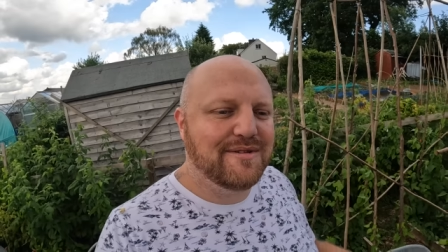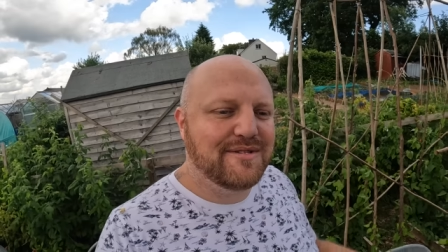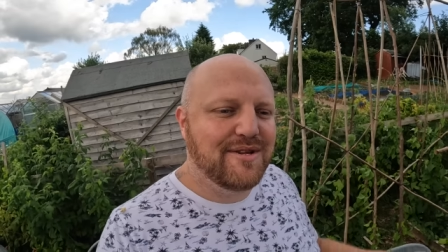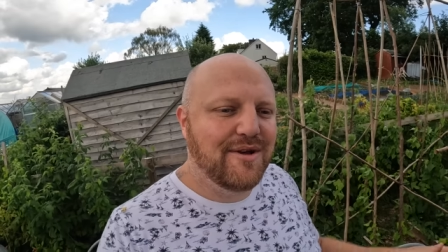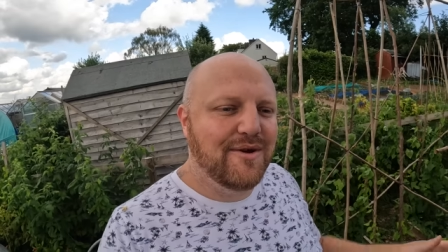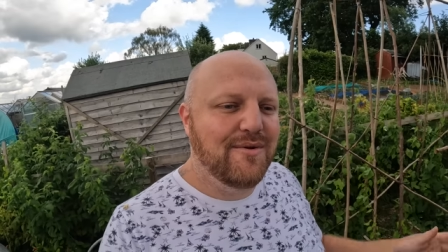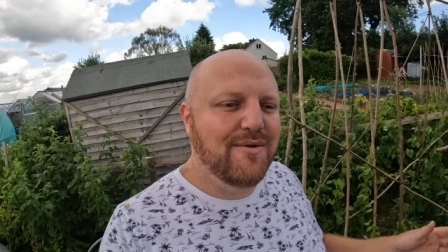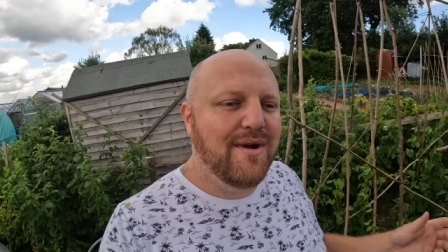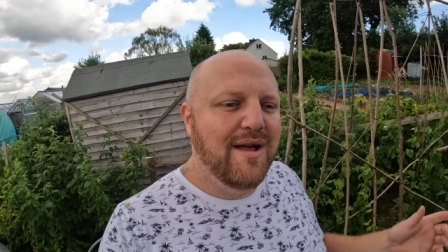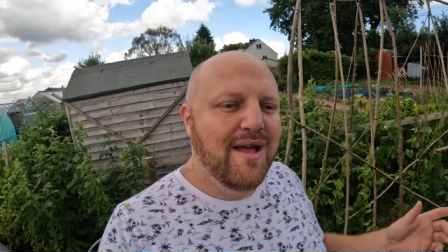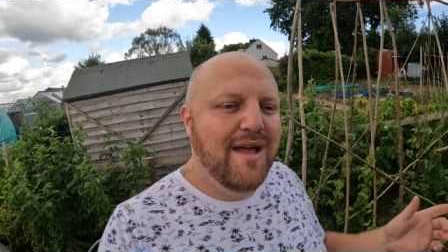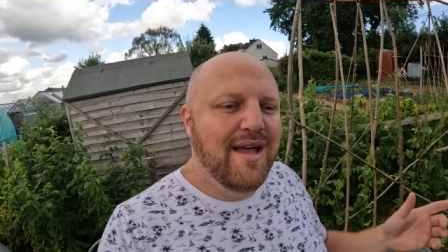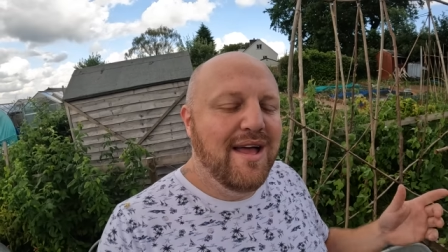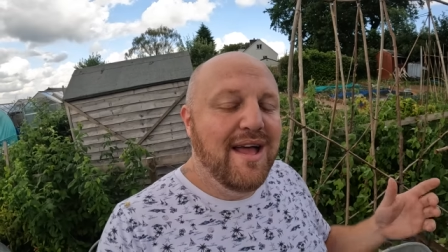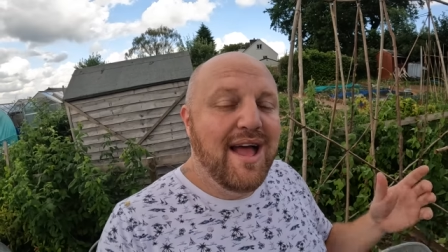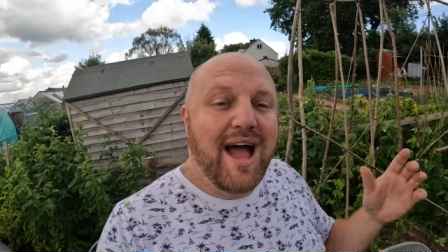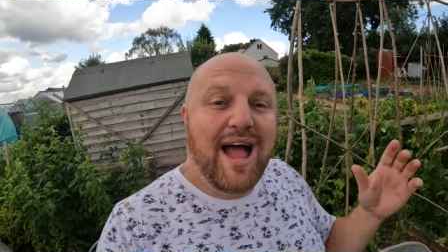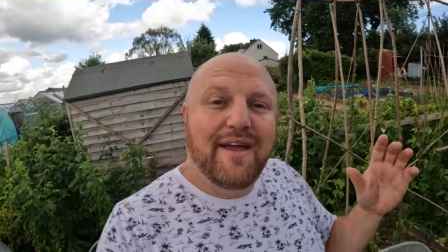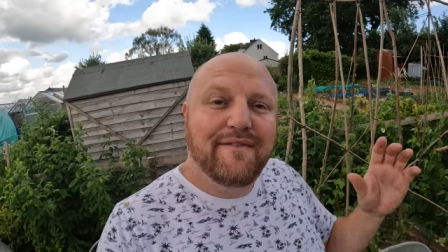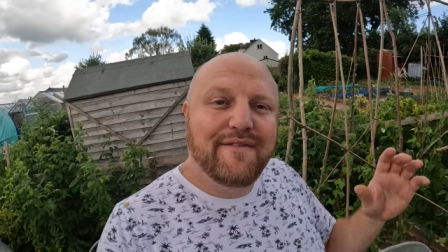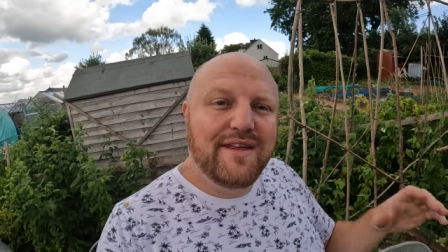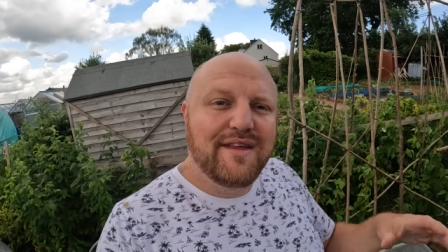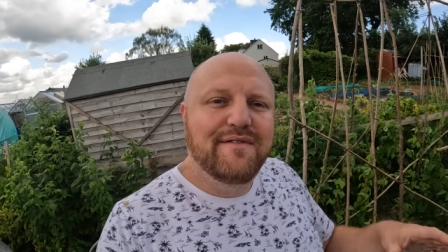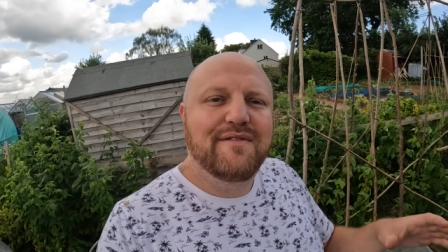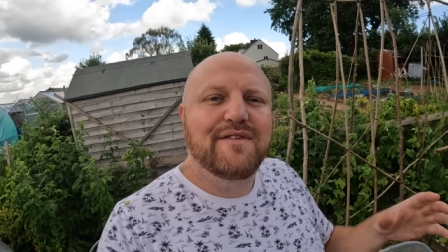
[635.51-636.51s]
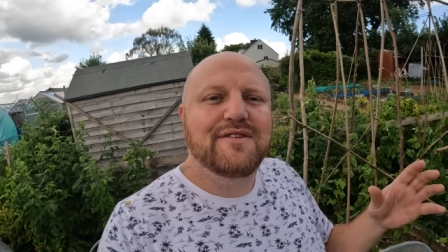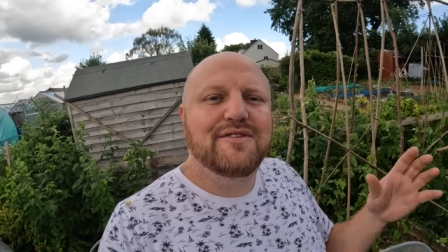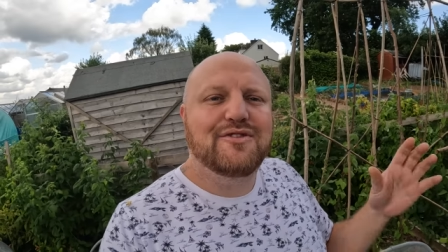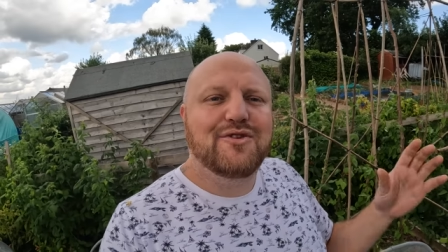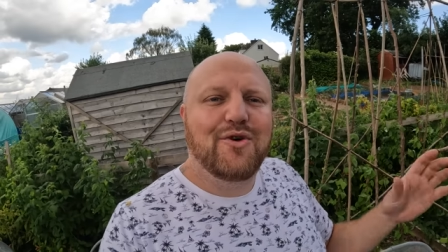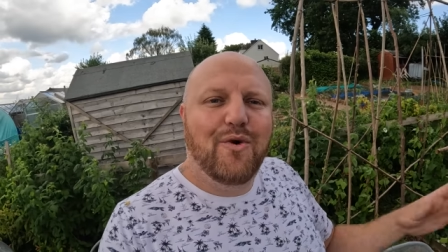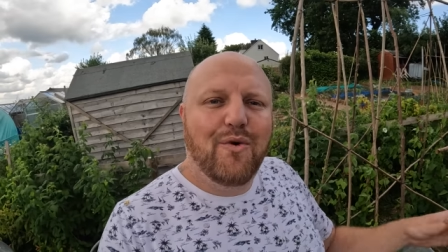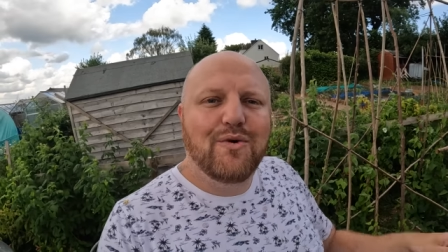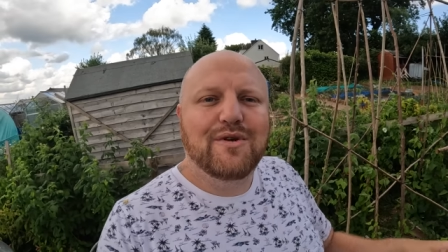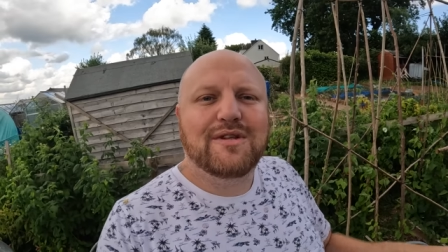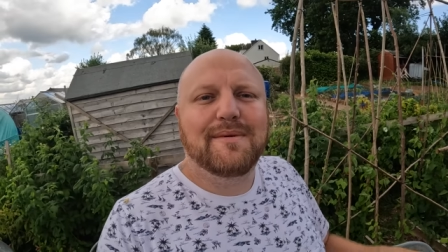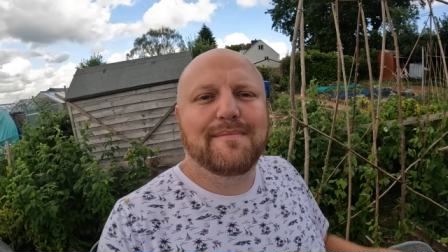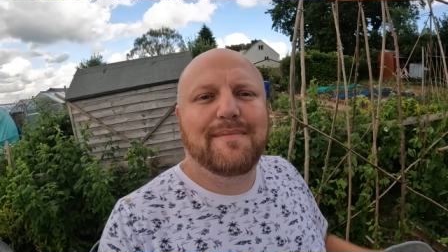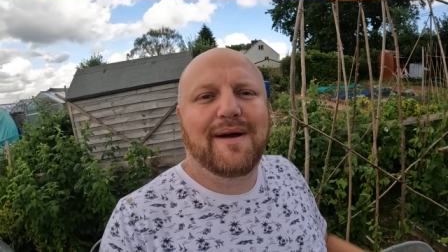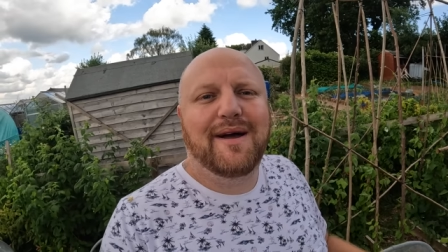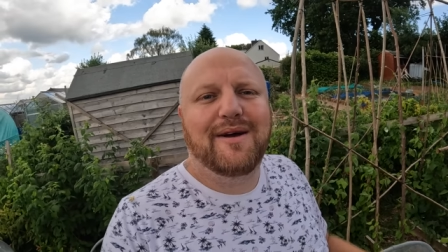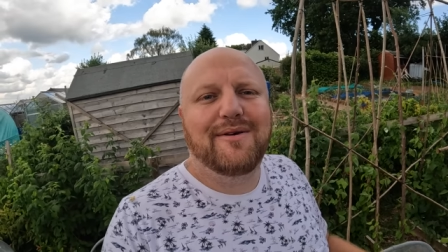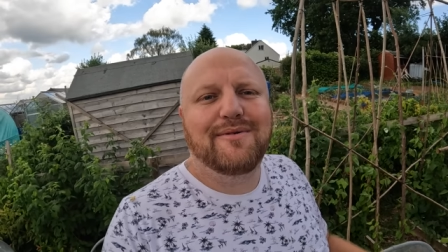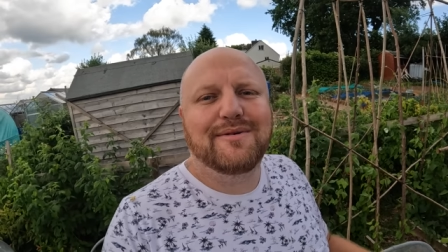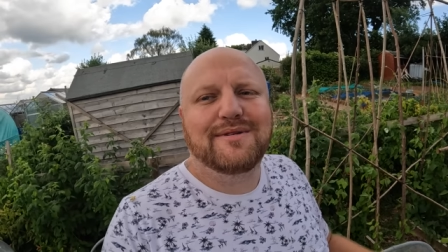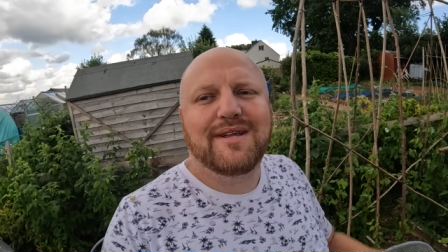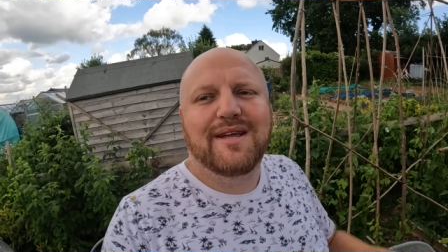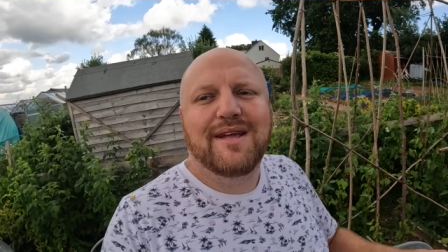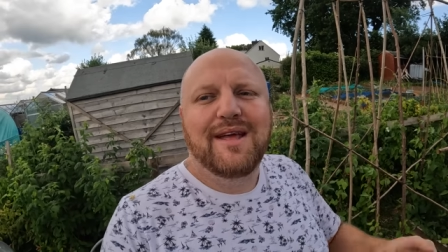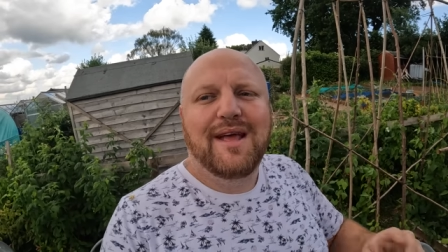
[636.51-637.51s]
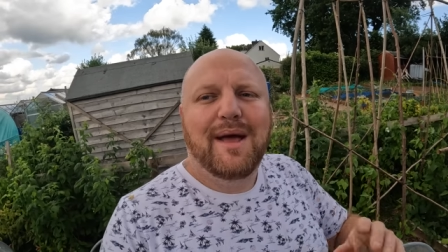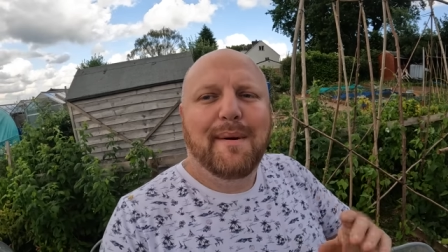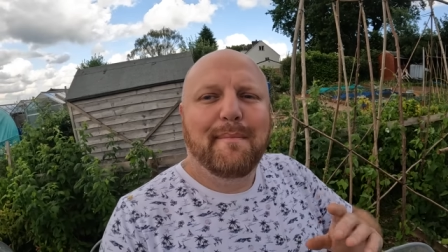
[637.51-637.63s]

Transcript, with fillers: So I've even talked about